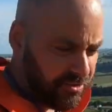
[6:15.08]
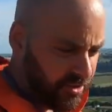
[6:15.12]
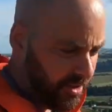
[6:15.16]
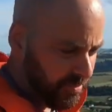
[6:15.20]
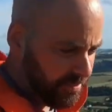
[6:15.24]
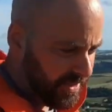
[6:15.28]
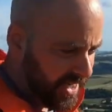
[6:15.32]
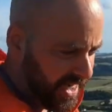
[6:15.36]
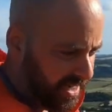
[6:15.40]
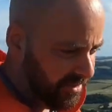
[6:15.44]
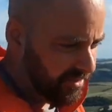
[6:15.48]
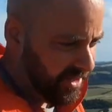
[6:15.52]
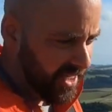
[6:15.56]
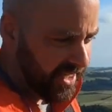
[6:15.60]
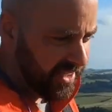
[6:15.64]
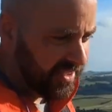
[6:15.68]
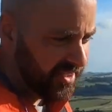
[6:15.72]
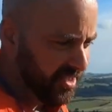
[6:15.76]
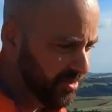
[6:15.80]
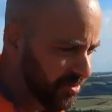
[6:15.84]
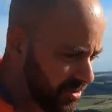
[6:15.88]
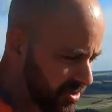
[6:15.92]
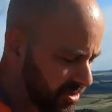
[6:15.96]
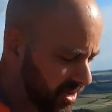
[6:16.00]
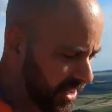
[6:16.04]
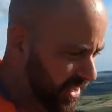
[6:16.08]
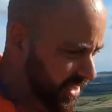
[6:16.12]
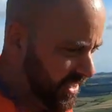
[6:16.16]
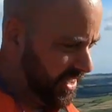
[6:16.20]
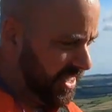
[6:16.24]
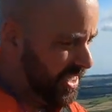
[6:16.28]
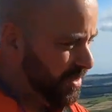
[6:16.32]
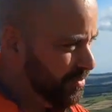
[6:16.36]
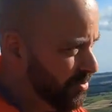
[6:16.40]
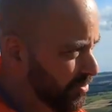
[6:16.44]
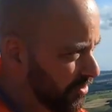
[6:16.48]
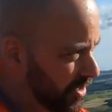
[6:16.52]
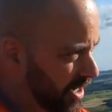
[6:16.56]
drop down there, so we're trying to
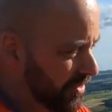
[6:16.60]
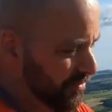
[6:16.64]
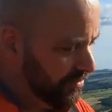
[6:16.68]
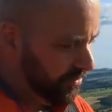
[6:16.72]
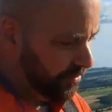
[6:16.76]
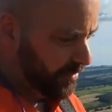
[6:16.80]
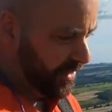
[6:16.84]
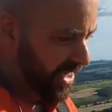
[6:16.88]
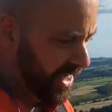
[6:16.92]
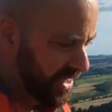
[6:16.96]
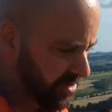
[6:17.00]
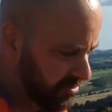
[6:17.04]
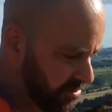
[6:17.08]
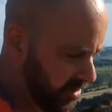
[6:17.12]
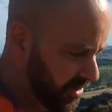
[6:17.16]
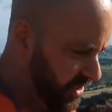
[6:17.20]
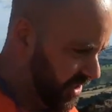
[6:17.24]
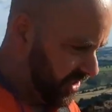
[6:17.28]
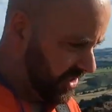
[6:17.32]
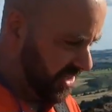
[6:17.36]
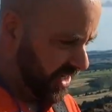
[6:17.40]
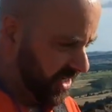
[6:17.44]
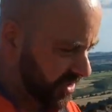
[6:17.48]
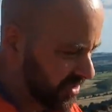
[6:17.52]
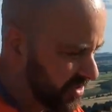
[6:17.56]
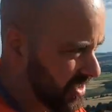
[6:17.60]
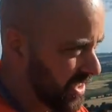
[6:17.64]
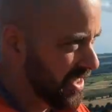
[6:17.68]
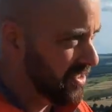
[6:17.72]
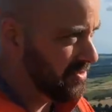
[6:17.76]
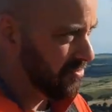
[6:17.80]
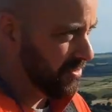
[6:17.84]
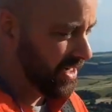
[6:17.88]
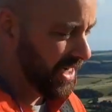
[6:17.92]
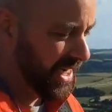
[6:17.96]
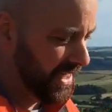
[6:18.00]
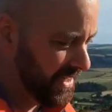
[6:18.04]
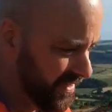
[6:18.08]
keep away from the edge with the dogs. That's
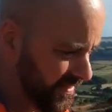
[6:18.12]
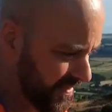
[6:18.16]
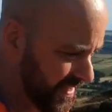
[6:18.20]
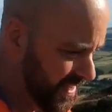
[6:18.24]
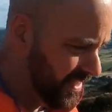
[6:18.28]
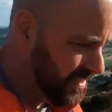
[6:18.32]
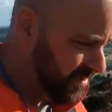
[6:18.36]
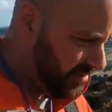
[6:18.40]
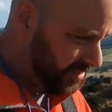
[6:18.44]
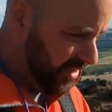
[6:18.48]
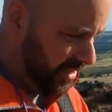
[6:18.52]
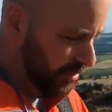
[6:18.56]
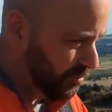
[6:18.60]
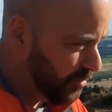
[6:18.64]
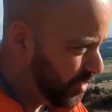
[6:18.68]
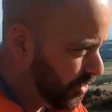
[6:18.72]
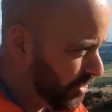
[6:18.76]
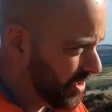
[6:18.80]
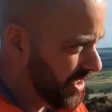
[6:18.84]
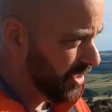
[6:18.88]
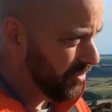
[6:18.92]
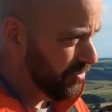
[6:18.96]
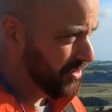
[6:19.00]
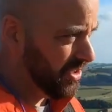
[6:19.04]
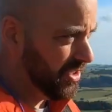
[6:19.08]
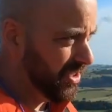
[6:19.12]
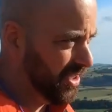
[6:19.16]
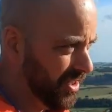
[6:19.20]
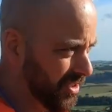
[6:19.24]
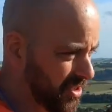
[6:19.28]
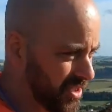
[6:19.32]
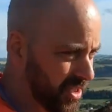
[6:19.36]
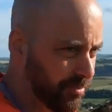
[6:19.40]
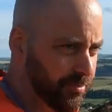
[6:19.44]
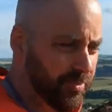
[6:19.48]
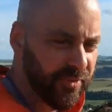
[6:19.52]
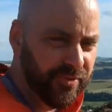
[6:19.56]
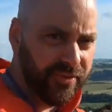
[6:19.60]
why when I'm walking with the dogs
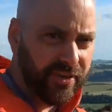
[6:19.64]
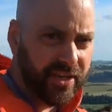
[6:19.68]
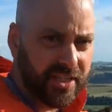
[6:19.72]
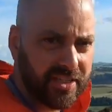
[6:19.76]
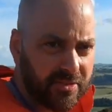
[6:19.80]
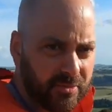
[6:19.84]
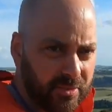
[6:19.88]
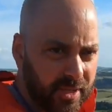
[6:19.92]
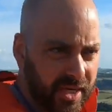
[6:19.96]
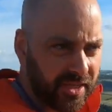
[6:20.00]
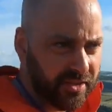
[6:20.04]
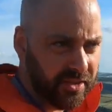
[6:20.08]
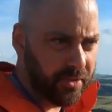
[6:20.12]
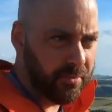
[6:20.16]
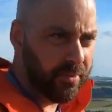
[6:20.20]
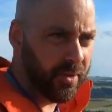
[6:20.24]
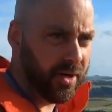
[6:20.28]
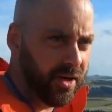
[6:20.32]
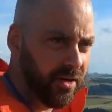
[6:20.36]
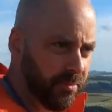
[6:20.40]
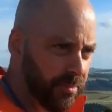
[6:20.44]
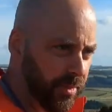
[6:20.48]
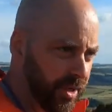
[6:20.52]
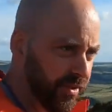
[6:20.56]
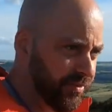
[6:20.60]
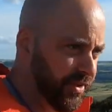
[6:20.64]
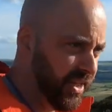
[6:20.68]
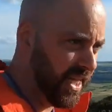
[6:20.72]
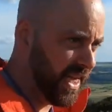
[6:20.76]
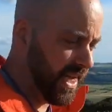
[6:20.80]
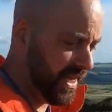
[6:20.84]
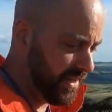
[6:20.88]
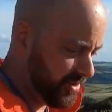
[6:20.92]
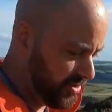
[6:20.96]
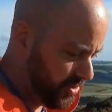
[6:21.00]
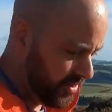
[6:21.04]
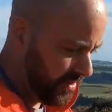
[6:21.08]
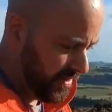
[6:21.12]
I prefer to be on the bottom of the
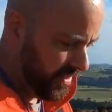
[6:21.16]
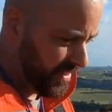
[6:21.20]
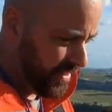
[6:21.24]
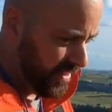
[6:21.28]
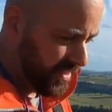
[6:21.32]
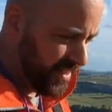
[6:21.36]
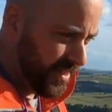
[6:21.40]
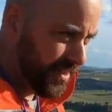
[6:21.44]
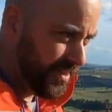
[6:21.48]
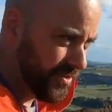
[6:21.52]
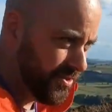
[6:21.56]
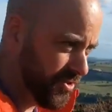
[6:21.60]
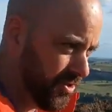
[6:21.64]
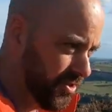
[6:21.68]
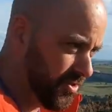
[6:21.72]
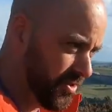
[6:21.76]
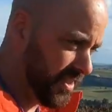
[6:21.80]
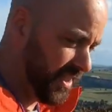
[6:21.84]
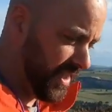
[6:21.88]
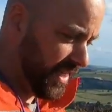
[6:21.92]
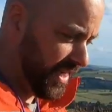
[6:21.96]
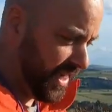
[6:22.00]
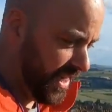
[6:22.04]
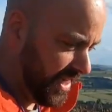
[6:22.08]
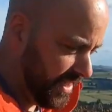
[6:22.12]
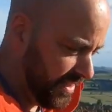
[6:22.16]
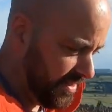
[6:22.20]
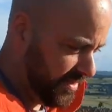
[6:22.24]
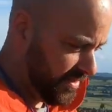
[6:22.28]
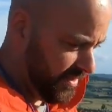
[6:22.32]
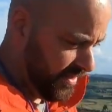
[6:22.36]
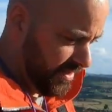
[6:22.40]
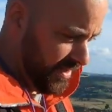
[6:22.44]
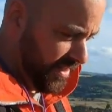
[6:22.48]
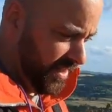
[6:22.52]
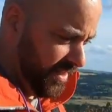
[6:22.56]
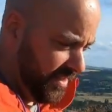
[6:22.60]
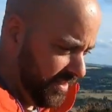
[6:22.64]
edge, just in case
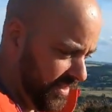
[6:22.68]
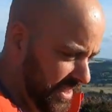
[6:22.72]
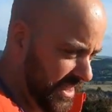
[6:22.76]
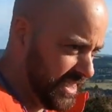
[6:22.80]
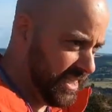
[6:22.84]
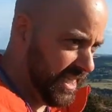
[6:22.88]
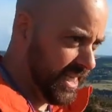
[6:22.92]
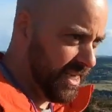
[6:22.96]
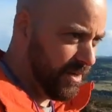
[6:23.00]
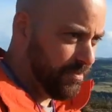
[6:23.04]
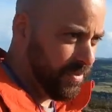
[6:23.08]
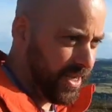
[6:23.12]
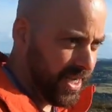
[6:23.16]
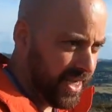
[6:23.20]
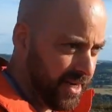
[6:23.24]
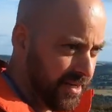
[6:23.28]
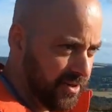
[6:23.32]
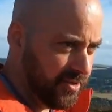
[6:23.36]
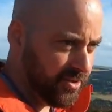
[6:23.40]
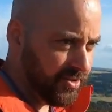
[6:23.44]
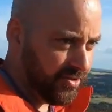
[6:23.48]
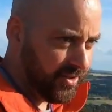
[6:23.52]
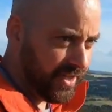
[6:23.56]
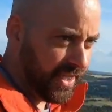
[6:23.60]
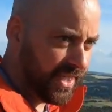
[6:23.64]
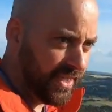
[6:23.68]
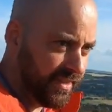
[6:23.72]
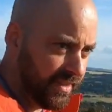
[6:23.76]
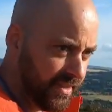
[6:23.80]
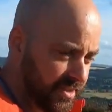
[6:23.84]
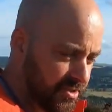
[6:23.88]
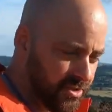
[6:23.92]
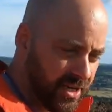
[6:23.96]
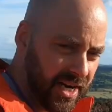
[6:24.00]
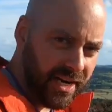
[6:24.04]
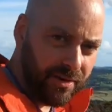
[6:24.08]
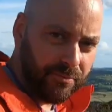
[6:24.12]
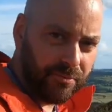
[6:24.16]
they see a bird or something and they
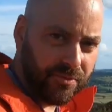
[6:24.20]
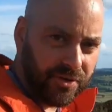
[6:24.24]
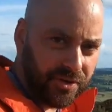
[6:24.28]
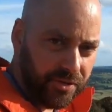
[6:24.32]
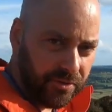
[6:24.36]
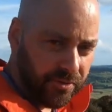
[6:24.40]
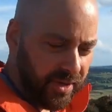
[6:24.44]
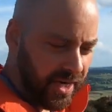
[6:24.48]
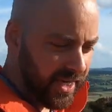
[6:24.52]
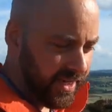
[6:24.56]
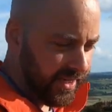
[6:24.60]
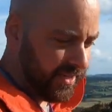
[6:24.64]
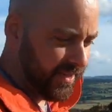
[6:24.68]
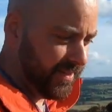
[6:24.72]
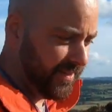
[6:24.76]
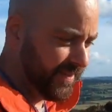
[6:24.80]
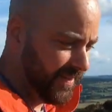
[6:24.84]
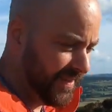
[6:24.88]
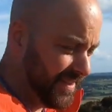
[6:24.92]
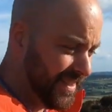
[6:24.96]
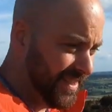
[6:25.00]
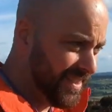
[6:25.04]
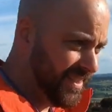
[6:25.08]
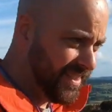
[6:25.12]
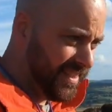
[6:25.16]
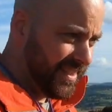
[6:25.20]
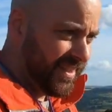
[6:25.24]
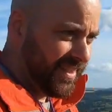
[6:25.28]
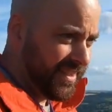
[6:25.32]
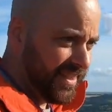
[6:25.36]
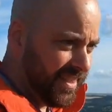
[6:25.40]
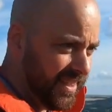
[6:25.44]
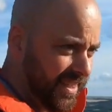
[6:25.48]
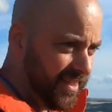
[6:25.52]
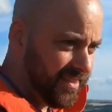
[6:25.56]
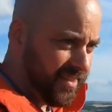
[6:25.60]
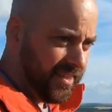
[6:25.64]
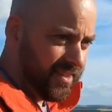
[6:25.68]
try and run away.
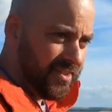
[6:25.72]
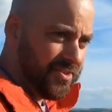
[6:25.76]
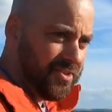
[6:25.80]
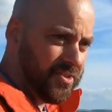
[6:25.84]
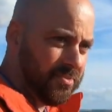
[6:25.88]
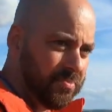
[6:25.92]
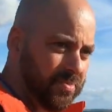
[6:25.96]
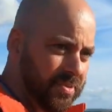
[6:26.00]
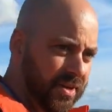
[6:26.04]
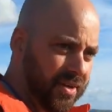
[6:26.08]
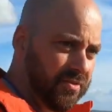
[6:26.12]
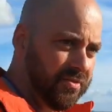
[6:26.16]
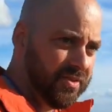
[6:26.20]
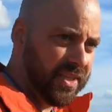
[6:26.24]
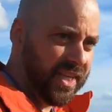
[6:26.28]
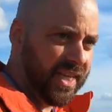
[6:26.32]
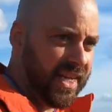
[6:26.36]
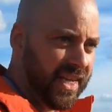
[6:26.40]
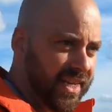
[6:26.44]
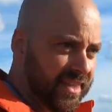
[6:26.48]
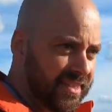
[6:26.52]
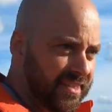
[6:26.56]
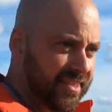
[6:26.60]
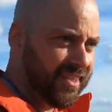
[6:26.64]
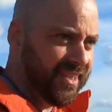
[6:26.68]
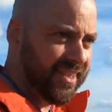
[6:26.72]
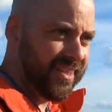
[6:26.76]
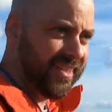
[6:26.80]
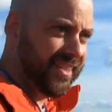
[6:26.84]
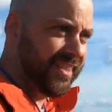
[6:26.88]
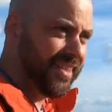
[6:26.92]
You're not going to jump over the edge.